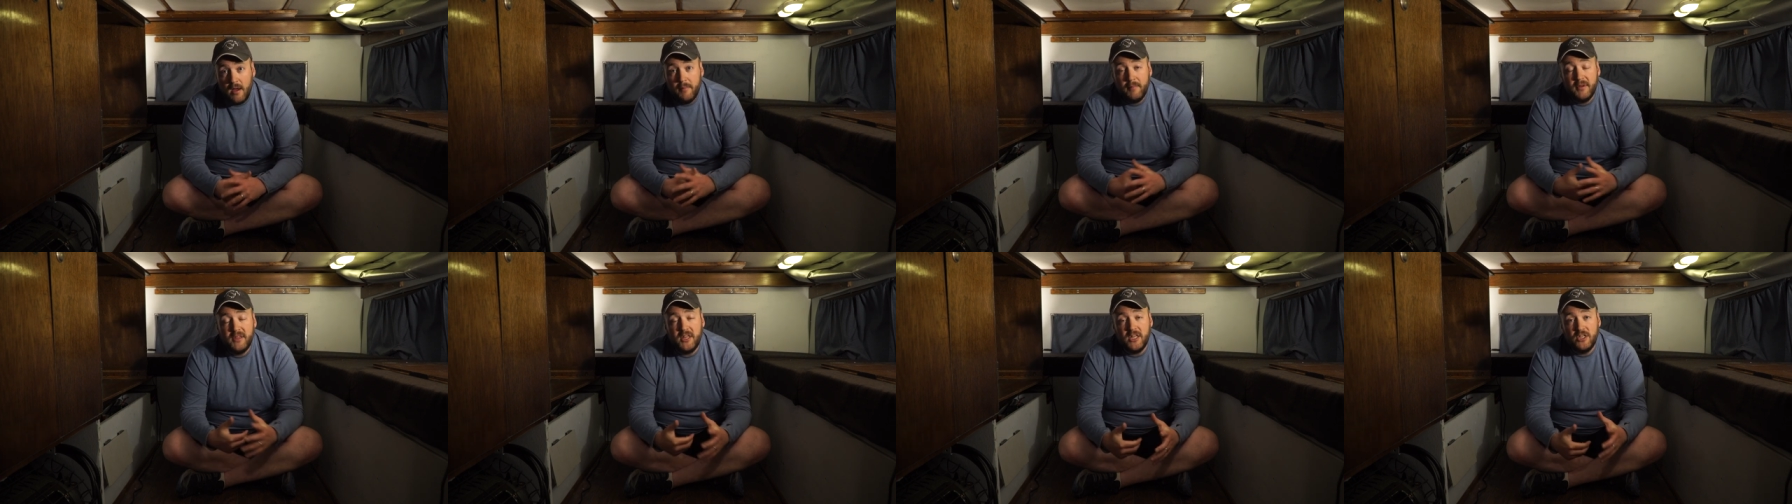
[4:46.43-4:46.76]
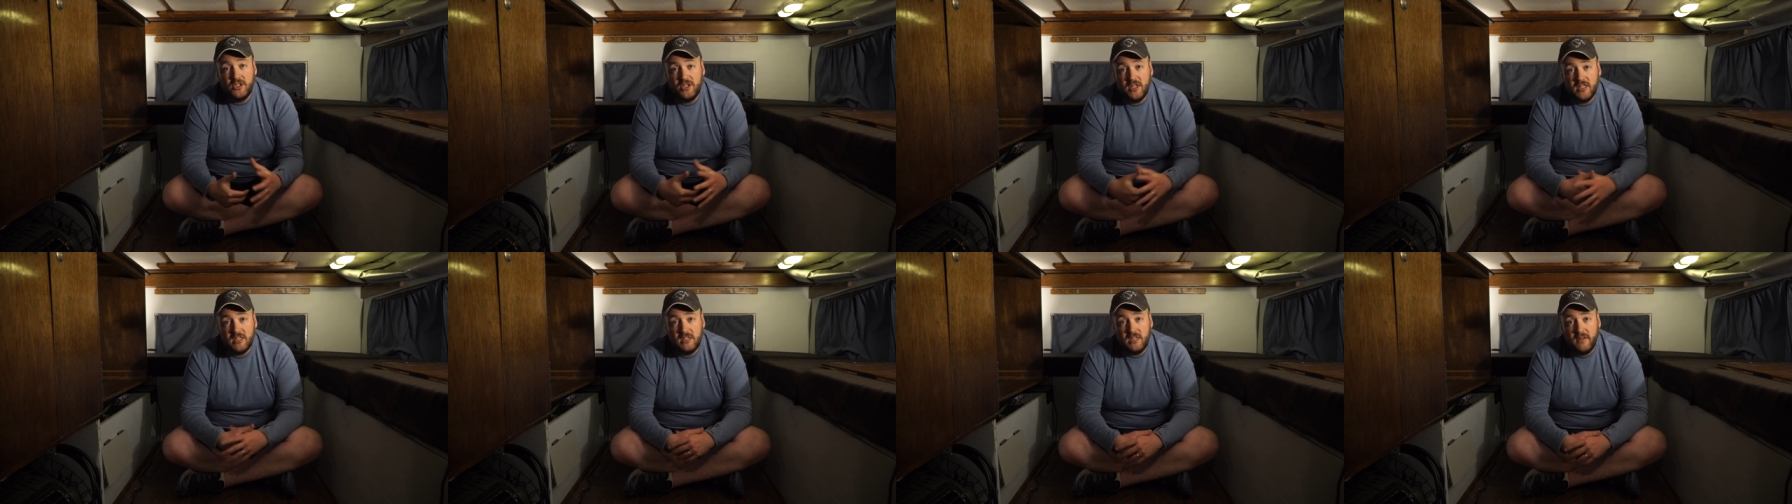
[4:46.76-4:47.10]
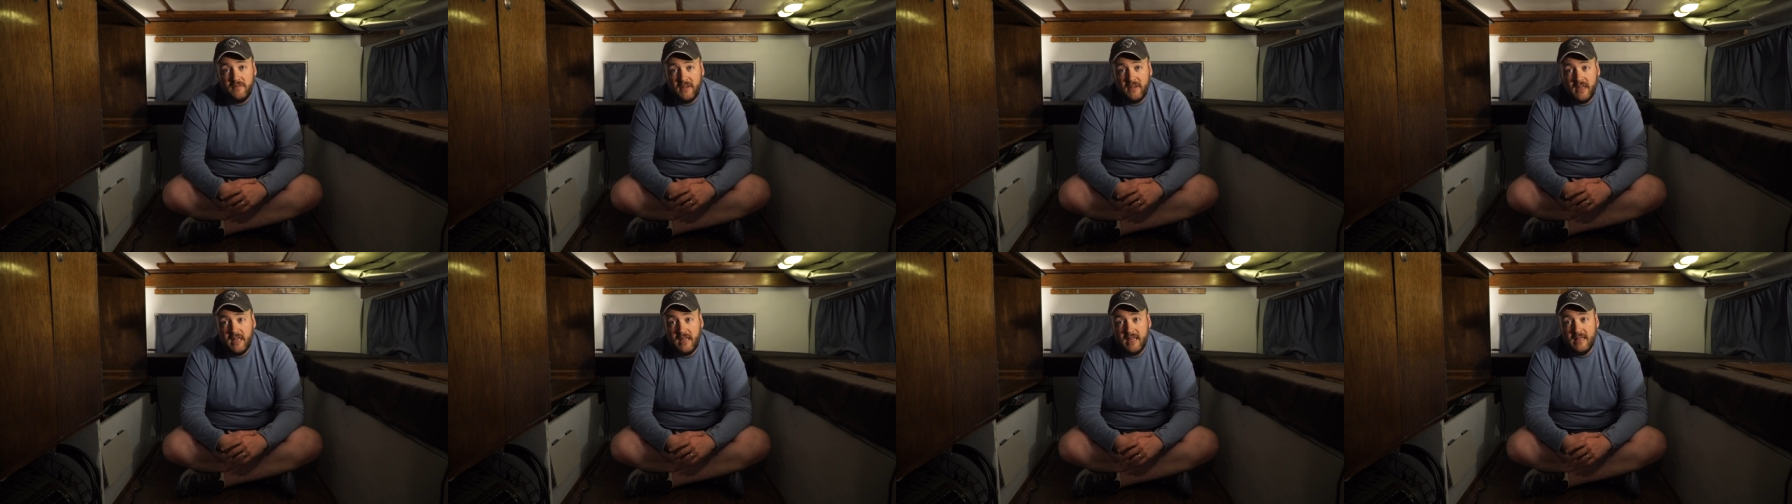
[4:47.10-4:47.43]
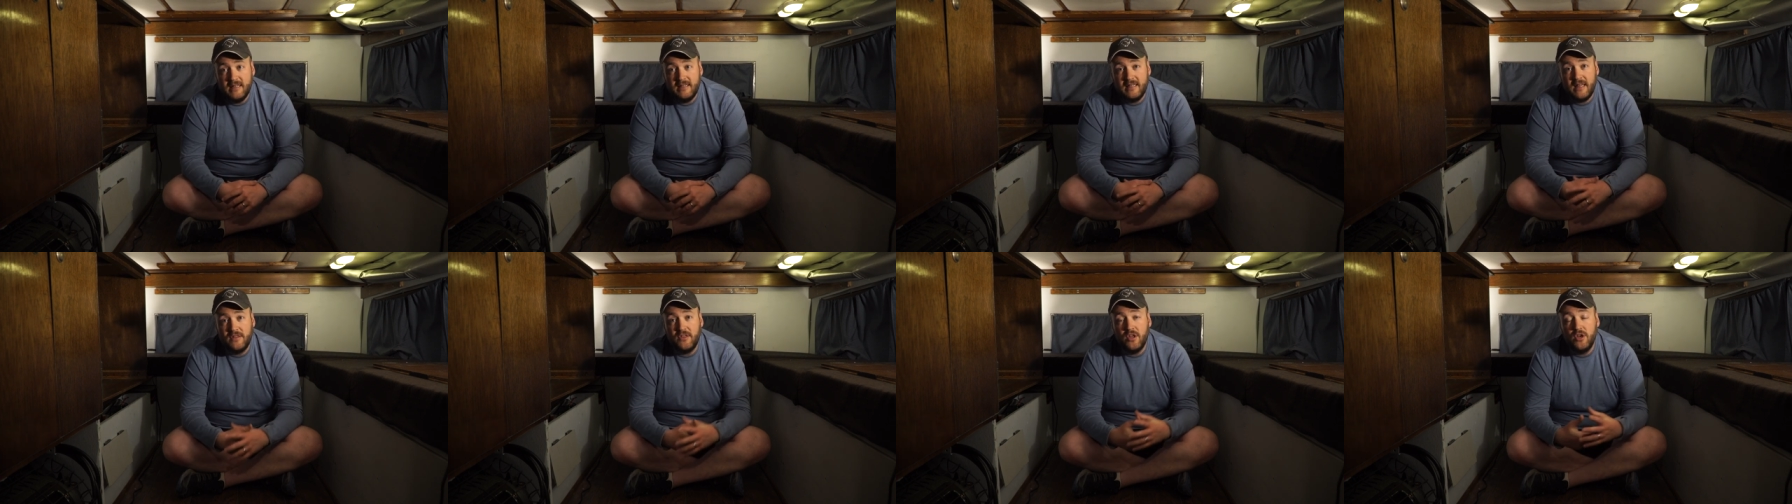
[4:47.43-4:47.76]
but the gist of it
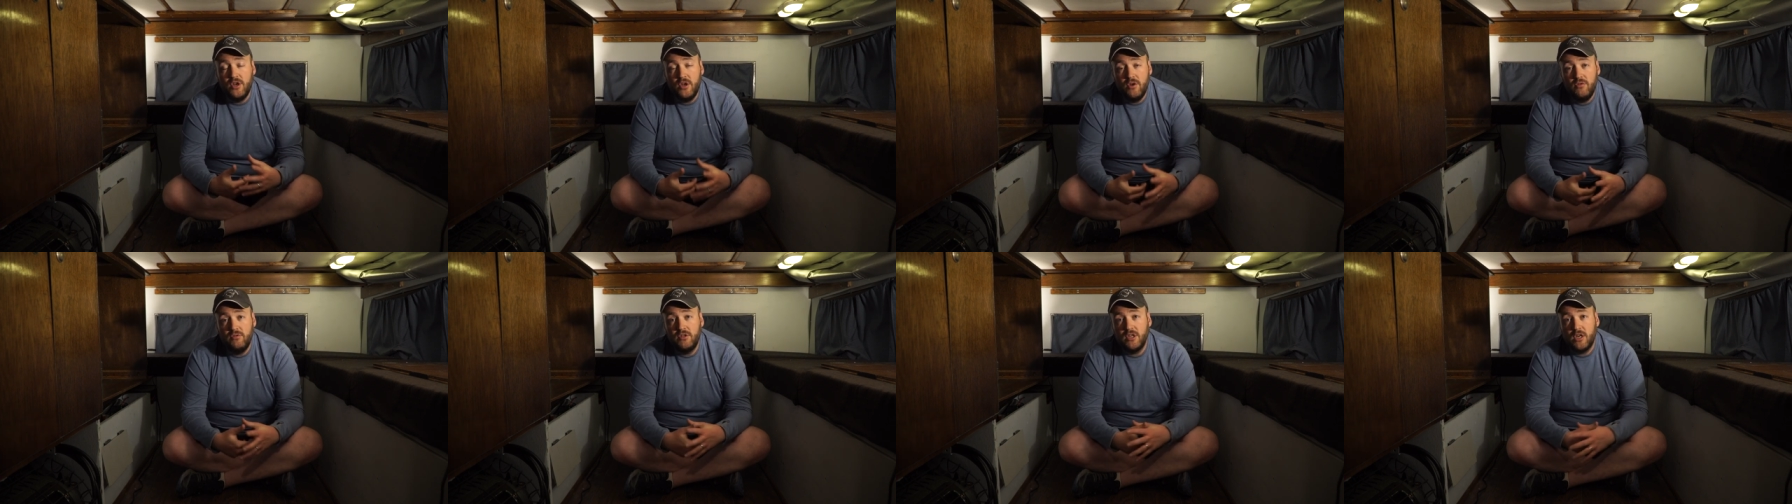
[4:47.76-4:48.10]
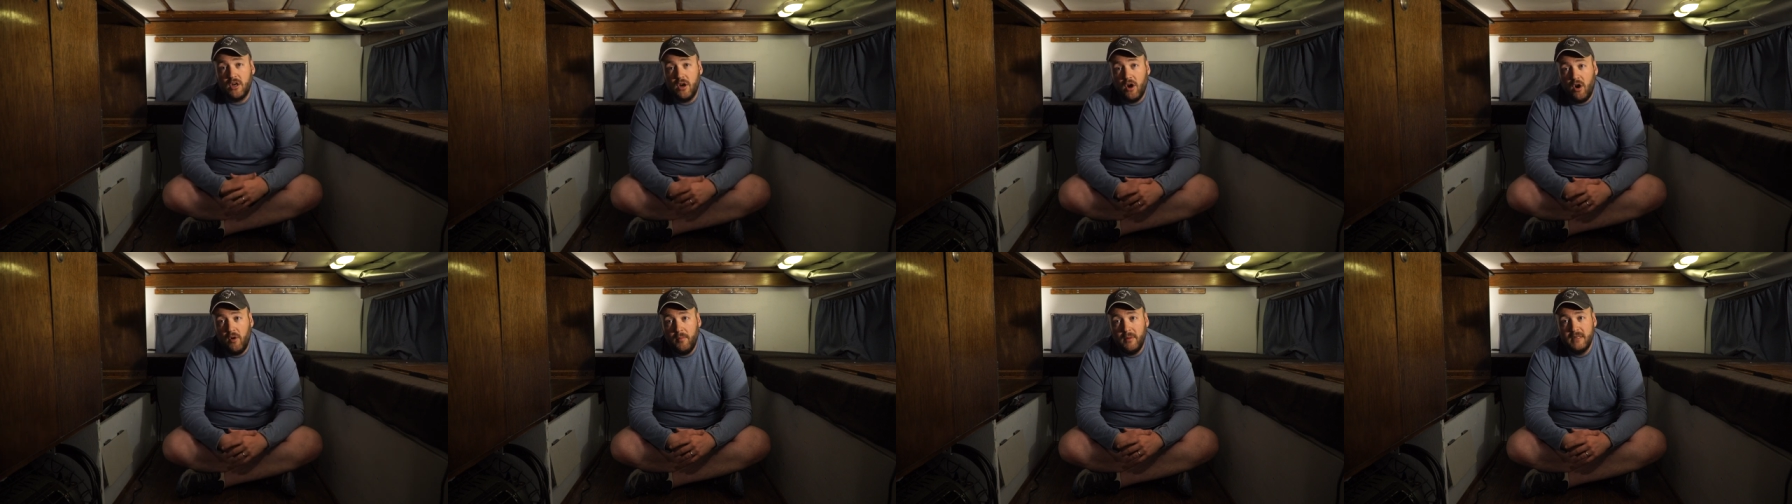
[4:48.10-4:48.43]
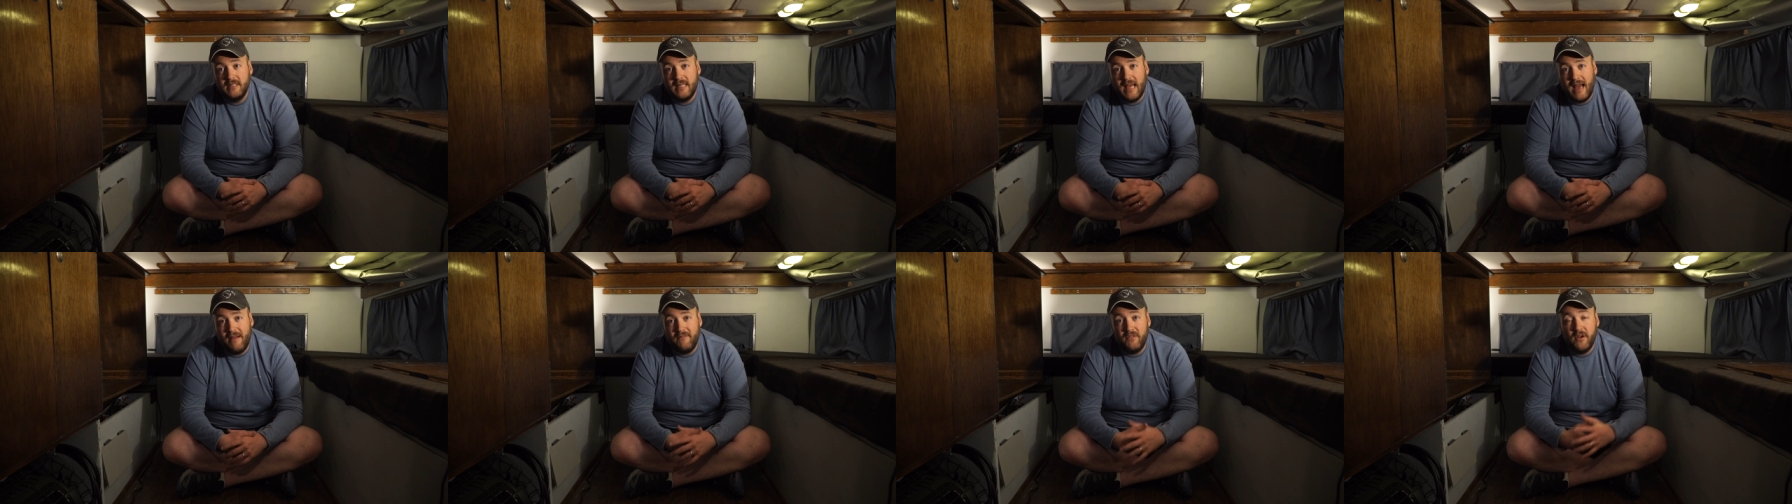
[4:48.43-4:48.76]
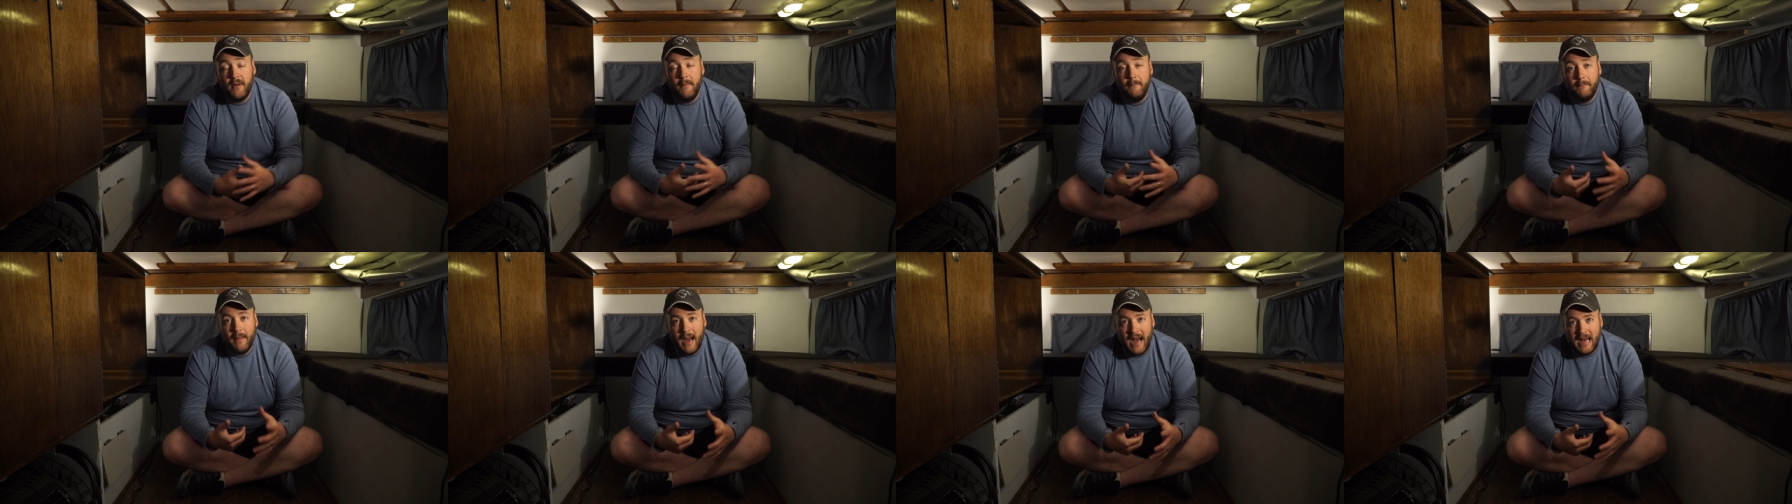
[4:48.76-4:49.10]
is that the new Tacomas have
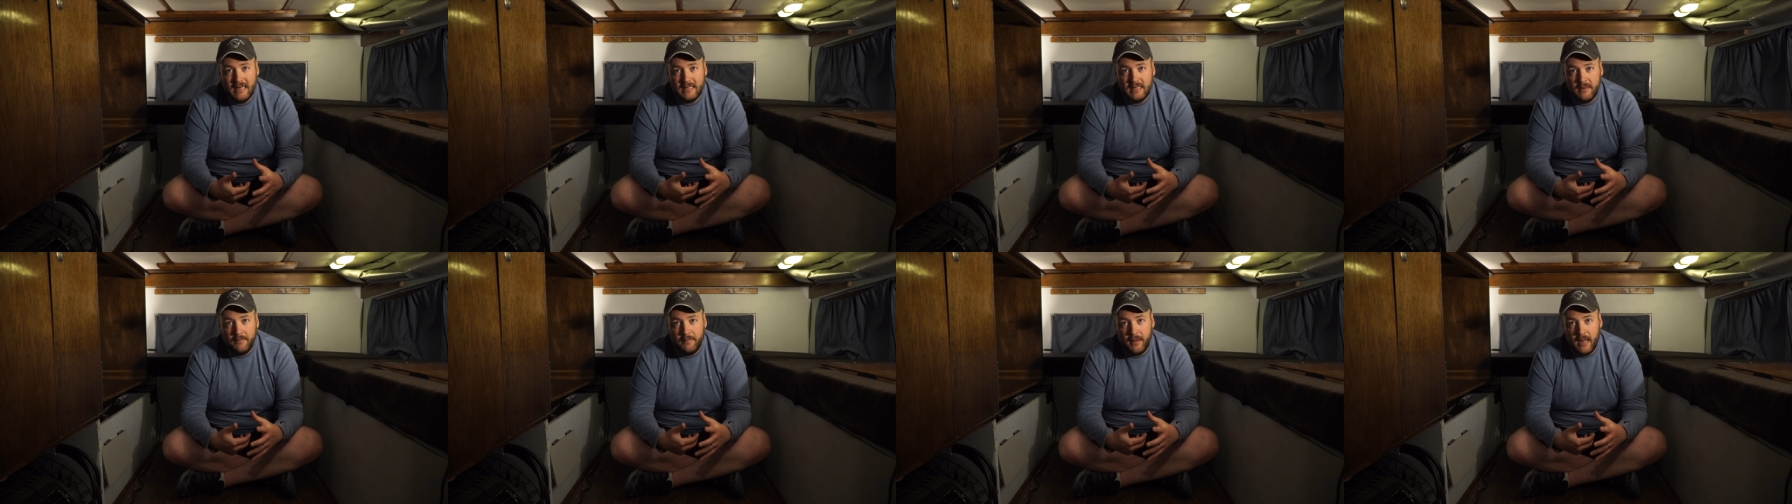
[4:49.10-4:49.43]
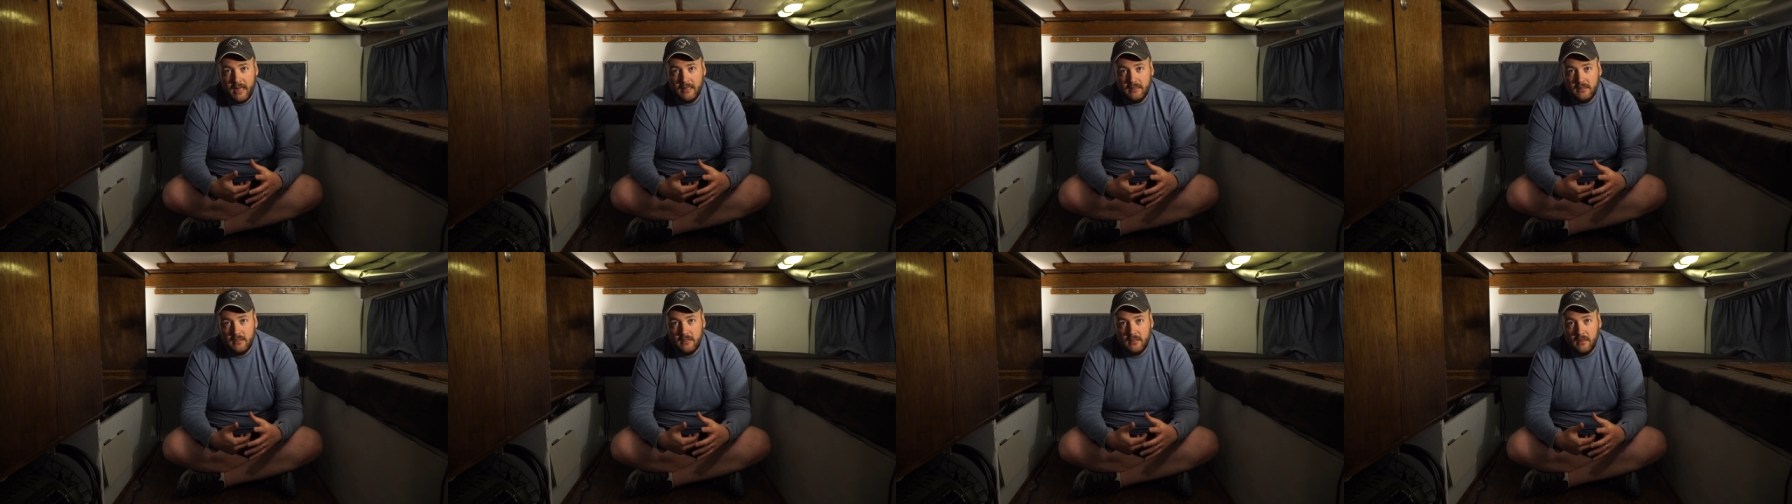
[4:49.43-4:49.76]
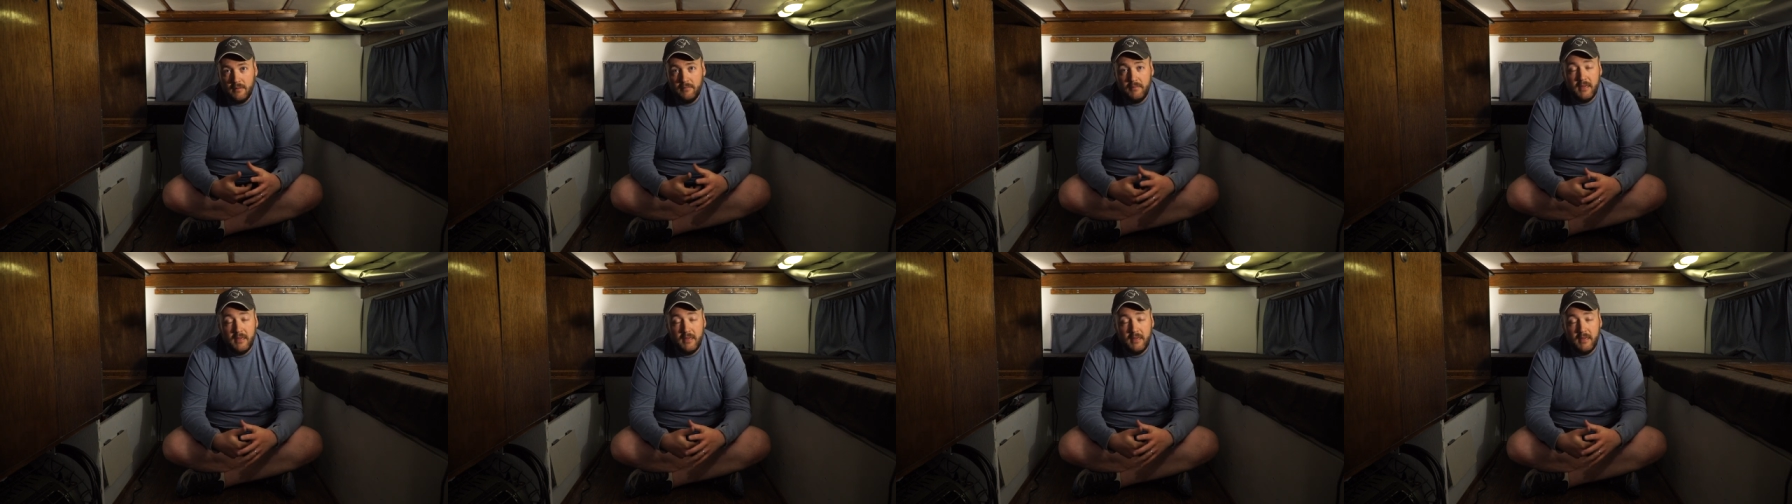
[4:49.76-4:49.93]
composite beds.